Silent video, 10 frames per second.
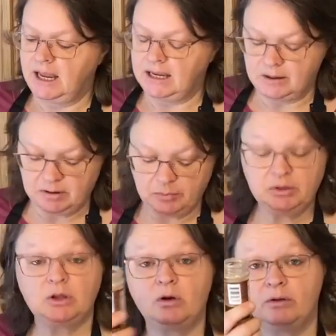I am going to
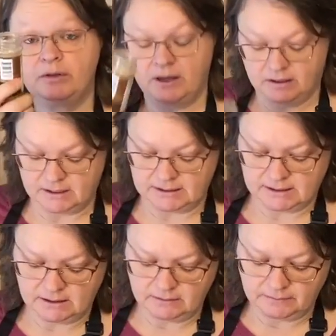put the whole thing of this in